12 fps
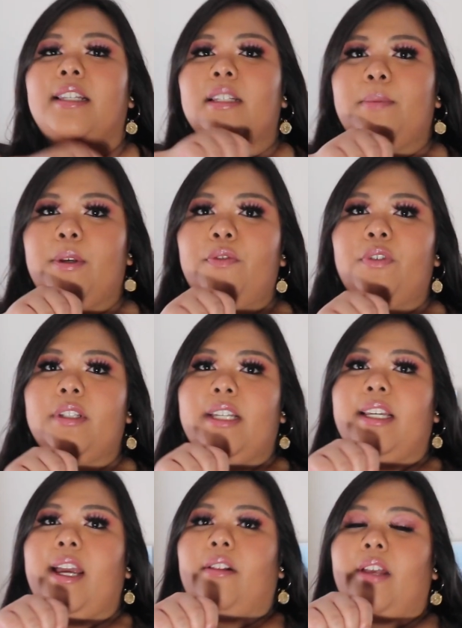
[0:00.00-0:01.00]
this beautiful
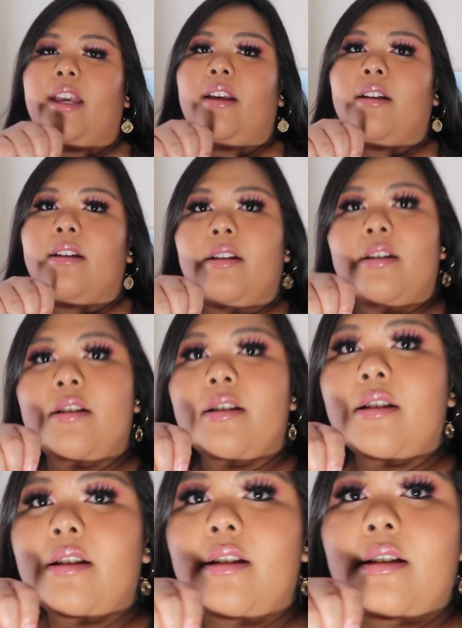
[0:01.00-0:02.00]
detailing.
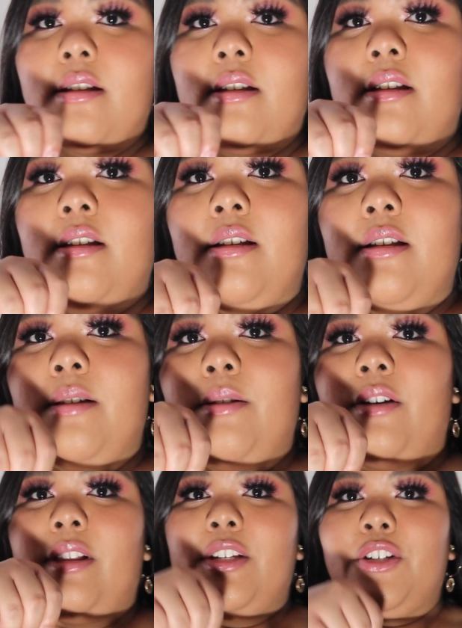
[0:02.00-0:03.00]
I'm
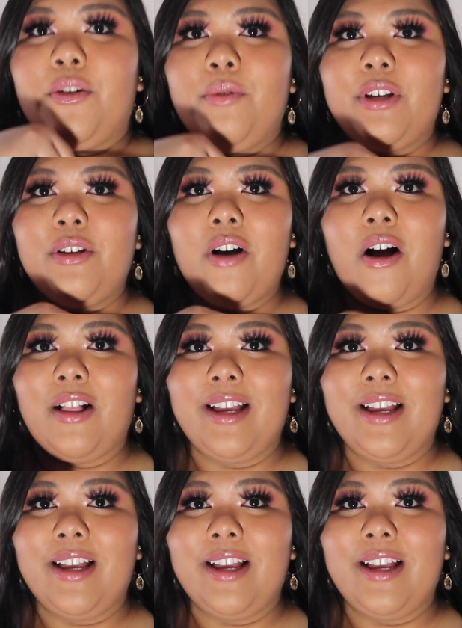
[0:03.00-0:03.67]
not really sure what you call